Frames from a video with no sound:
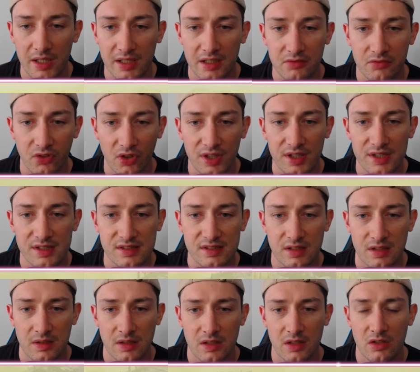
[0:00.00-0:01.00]
advice
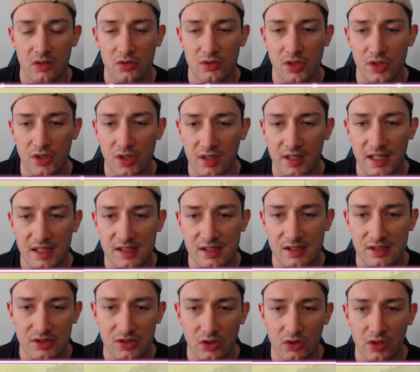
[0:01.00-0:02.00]
to not get
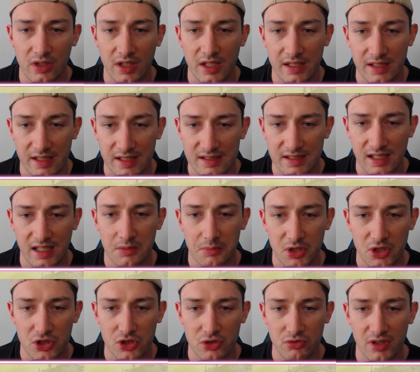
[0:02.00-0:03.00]
stuck in this
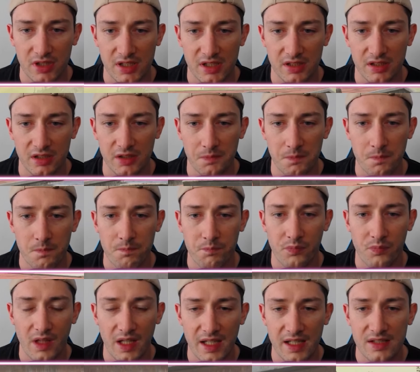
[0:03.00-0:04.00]
animation right here
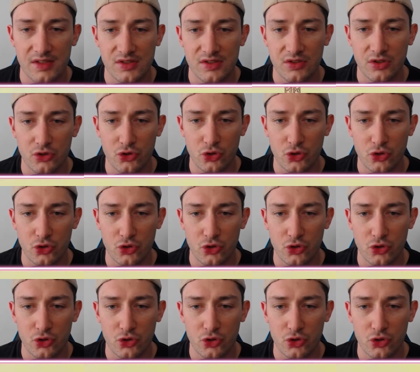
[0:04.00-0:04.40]
is to